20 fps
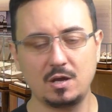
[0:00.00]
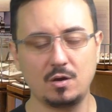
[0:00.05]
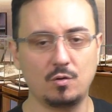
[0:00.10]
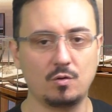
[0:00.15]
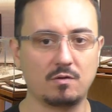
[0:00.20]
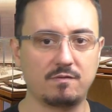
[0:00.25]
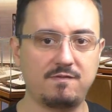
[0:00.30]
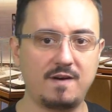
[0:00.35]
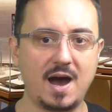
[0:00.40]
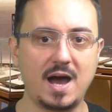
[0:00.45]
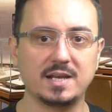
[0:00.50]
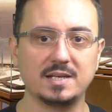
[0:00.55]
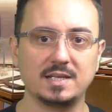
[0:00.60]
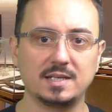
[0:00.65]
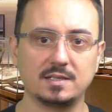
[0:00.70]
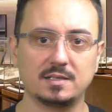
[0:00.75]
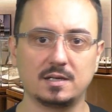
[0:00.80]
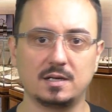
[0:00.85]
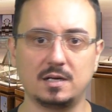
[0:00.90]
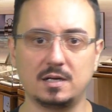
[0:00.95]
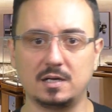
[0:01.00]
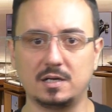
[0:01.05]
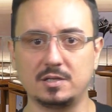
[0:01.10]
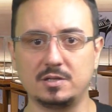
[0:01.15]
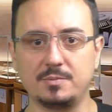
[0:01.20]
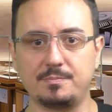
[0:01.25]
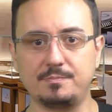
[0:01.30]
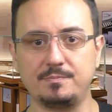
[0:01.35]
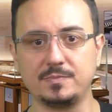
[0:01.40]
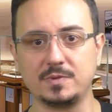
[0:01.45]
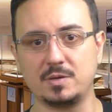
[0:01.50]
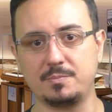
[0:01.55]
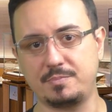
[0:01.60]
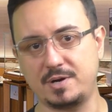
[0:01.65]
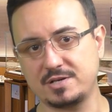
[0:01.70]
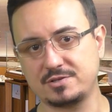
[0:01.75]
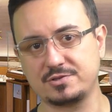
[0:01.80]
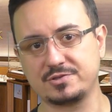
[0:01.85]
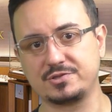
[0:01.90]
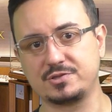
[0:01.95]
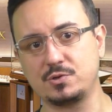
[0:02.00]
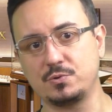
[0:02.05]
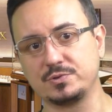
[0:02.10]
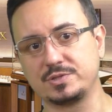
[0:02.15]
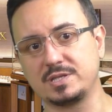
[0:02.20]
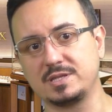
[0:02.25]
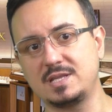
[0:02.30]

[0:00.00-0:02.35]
or finding the precious stones